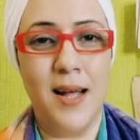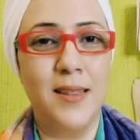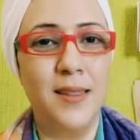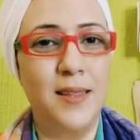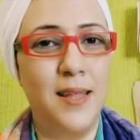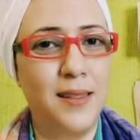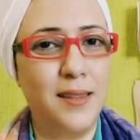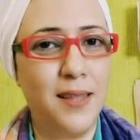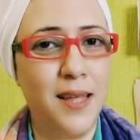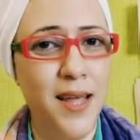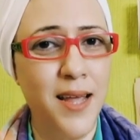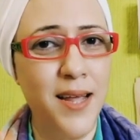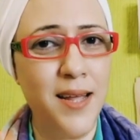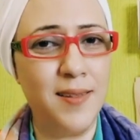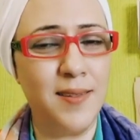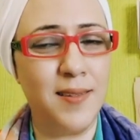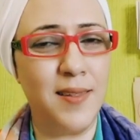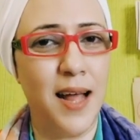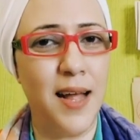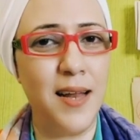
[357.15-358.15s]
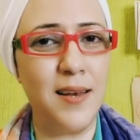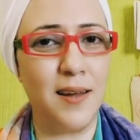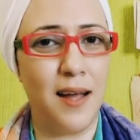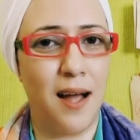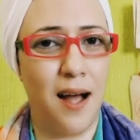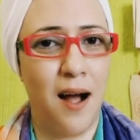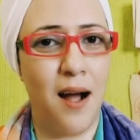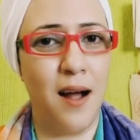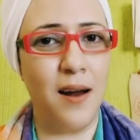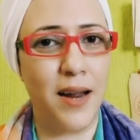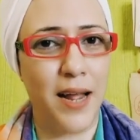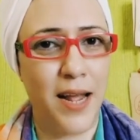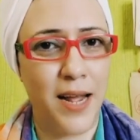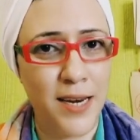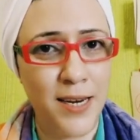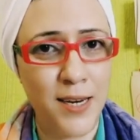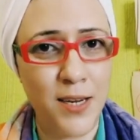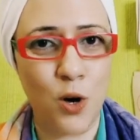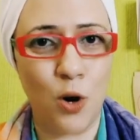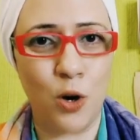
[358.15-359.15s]
The things that are
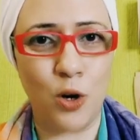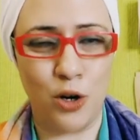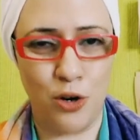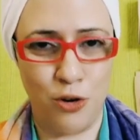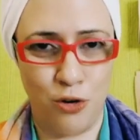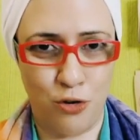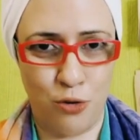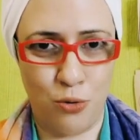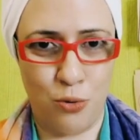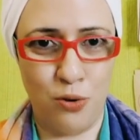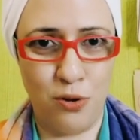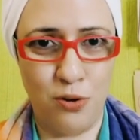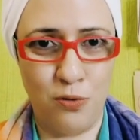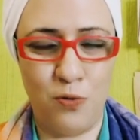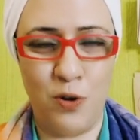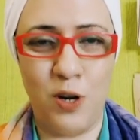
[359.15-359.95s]
in your control